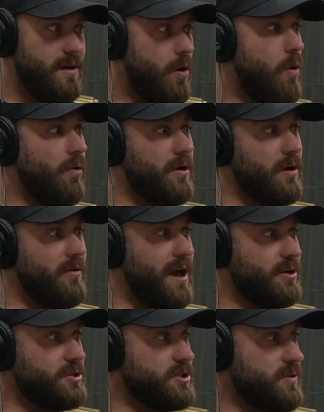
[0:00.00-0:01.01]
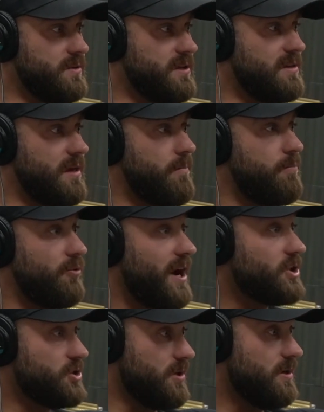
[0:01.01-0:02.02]
aura around you and this, like,
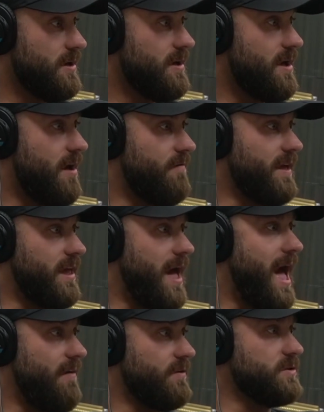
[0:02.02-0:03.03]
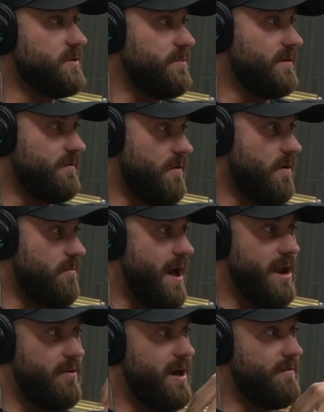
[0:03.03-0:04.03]
pressure of, like, having to perform.
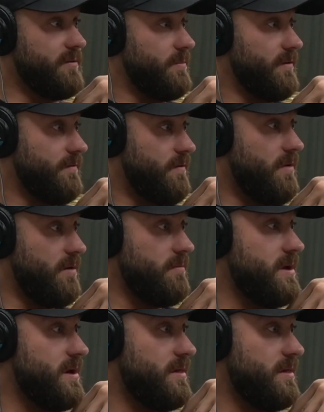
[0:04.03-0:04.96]
I don't have to perform.